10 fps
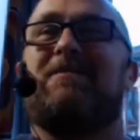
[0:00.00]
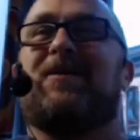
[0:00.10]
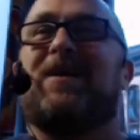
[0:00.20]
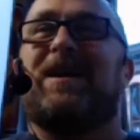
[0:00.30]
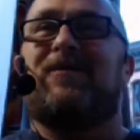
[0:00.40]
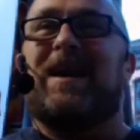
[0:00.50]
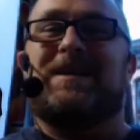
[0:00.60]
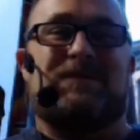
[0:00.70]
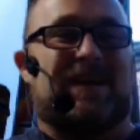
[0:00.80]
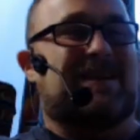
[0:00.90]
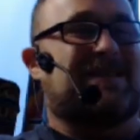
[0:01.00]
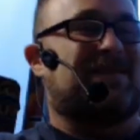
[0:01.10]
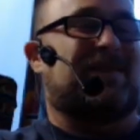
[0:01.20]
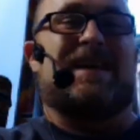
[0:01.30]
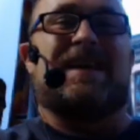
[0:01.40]
the grain of rice because
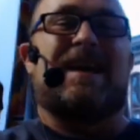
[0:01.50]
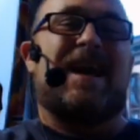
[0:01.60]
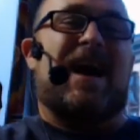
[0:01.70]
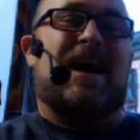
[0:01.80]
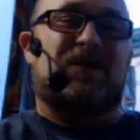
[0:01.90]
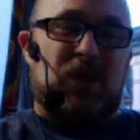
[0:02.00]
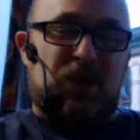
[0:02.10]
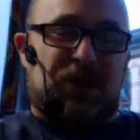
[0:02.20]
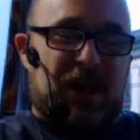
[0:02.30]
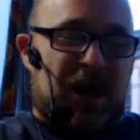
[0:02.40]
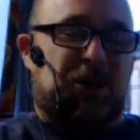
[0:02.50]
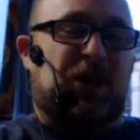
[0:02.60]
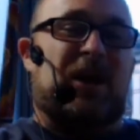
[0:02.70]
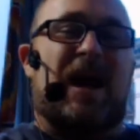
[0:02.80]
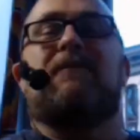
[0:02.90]
of the
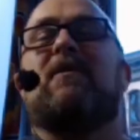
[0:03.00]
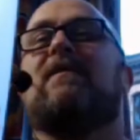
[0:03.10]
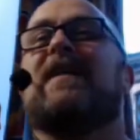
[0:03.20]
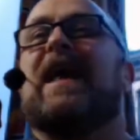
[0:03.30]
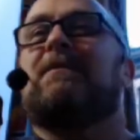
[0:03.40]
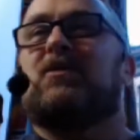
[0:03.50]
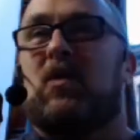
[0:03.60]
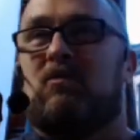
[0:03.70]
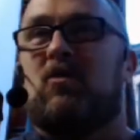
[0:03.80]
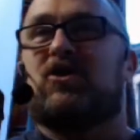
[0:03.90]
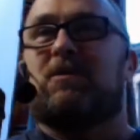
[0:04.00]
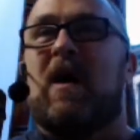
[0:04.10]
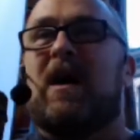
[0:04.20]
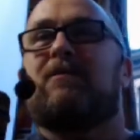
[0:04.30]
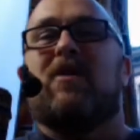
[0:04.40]
association sure. of, of cannabis with more
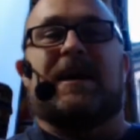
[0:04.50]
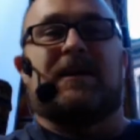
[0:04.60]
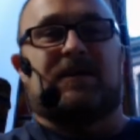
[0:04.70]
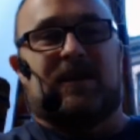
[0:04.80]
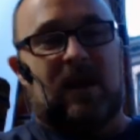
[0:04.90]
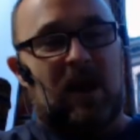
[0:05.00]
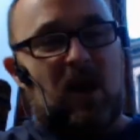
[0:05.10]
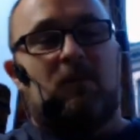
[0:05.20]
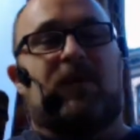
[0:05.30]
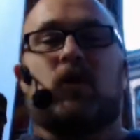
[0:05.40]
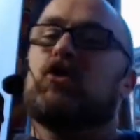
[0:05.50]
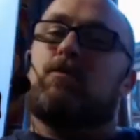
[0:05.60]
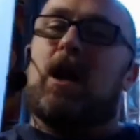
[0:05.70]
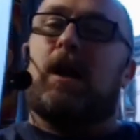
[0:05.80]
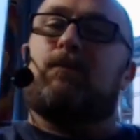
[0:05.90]
shamanic practices. But those
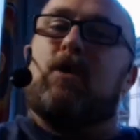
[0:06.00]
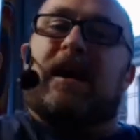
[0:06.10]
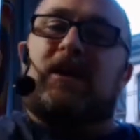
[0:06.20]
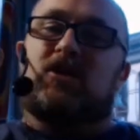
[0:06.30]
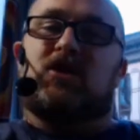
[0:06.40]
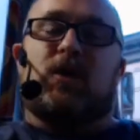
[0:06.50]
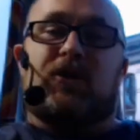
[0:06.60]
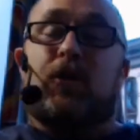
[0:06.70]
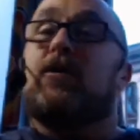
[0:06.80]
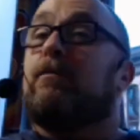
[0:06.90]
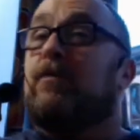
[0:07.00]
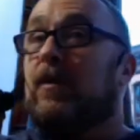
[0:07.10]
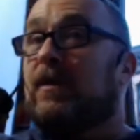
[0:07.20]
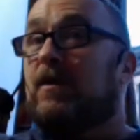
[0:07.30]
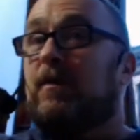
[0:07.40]
shamanic practices returned in
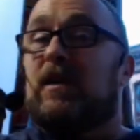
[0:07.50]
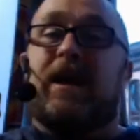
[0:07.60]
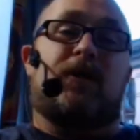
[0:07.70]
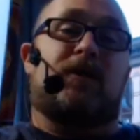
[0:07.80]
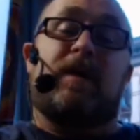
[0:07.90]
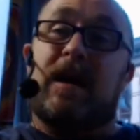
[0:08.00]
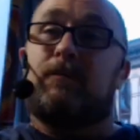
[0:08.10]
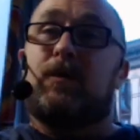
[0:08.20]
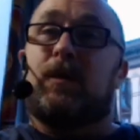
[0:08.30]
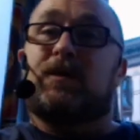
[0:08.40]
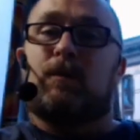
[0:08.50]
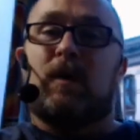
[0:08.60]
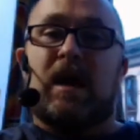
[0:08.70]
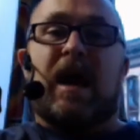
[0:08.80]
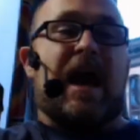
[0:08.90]
Buddhism Buddhism and later Tibetan Buddhism,
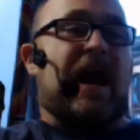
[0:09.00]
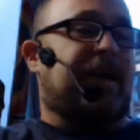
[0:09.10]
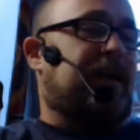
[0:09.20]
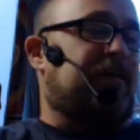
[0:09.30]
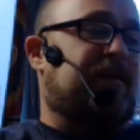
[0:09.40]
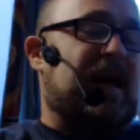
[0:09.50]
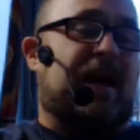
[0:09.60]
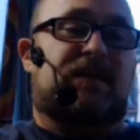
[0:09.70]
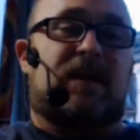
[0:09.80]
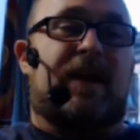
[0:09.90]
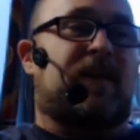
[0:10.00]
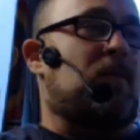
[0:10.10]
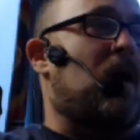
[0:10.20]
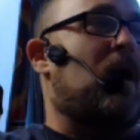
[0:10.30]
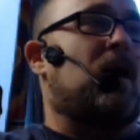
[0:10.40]
and in texts like the
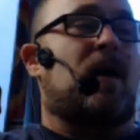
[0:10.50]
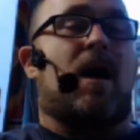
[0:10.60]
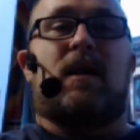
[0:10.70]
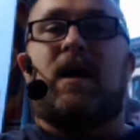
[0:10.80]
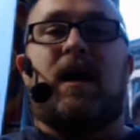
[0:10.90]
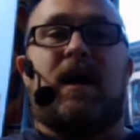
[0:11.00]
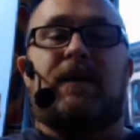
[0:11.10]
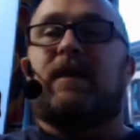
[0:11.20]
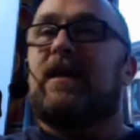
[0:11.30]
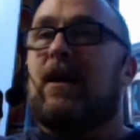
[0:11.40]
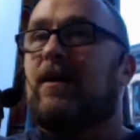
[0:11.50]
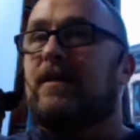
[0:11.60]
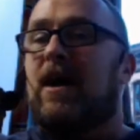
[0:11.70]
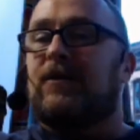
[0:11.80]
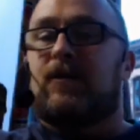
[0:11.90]
Mahakala and the
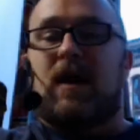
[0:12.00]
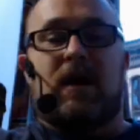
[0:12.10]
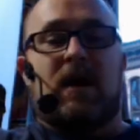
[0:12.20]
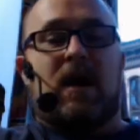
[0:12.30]
Taratantra